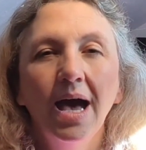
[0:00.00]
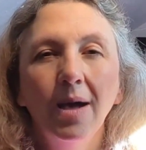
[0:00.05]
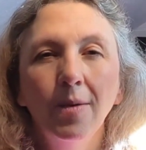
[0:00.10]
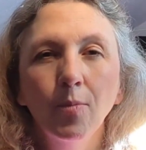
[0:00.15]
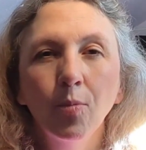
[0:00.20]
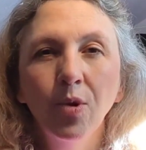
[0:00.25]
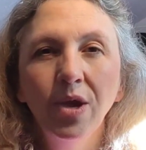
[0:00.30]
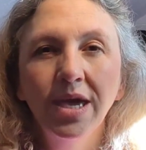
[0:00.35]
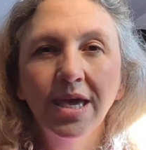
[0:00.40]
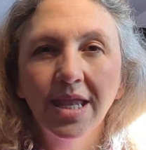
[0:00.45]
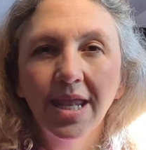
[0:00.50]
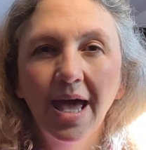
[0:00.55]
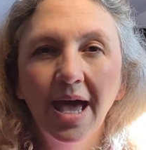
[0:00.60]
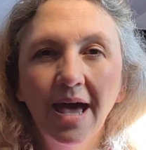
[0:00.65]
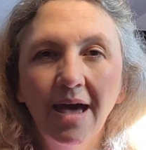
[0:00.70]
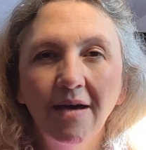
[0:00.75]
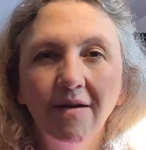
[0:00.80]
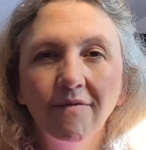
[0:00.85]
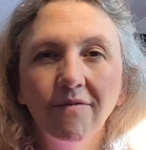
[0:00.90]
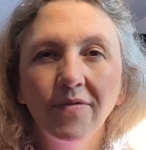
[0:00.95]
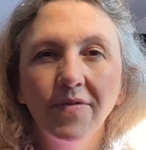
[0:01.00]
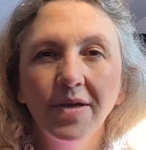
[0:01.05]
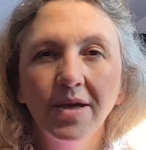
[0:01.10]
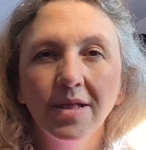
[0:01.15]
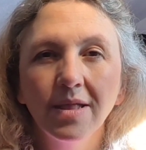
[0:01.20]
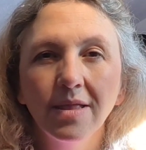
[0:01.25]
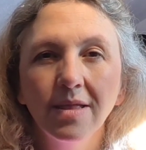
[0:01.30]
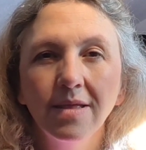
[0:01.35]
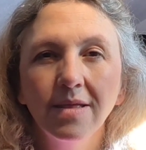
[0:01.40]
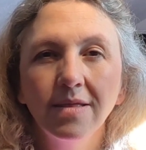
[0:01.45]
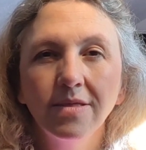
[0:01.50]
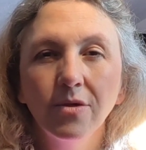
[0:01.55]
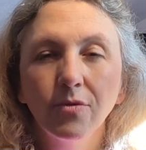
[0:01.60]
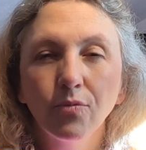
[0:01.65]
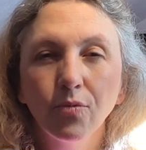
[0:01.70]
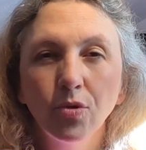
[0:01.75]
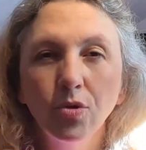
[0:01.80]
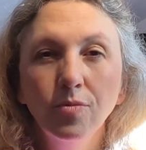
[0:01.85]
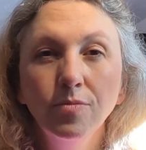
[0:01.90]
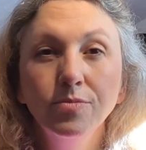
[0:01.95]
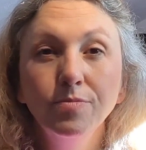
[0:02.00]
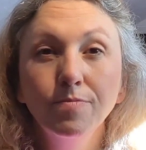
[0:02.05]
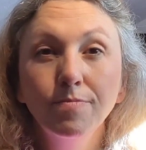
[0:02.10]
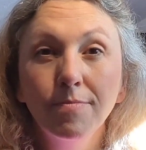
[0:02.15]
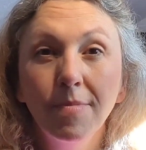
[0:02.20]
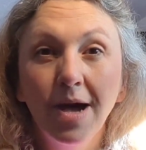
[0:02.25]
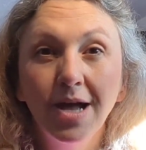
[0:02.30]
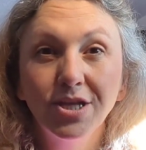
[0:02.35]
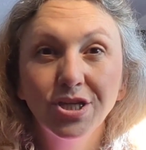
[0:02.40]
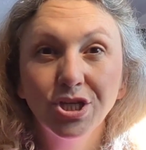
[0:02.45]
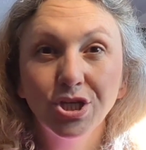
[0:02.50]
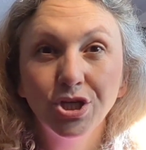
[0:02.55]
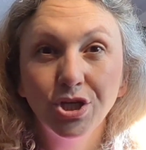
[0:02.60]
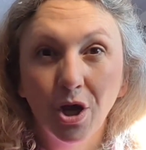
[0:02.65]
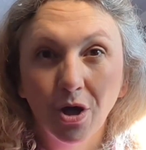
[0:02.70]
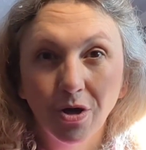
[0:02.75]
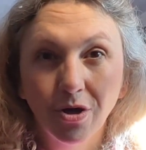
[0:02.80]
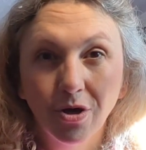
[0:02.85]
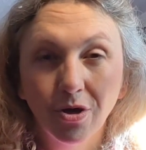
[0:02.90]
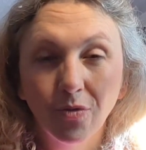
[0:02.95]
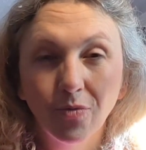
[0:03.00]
we can have the room much darker,